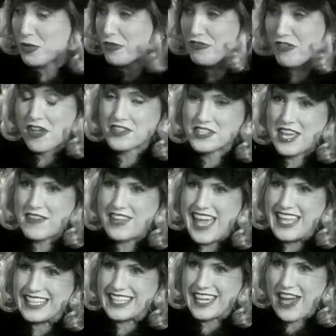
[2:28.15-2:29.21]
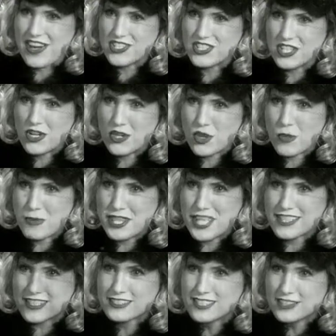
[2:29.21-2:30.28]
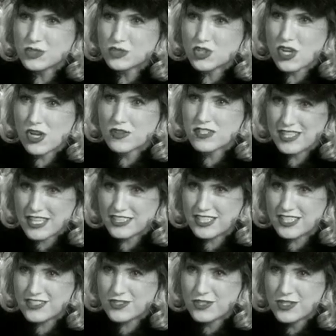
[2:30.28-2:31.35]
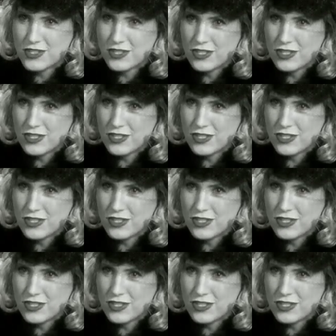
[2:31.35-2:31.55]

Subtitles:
prefer to have Ann Karsten on your pathetic little show, is that it?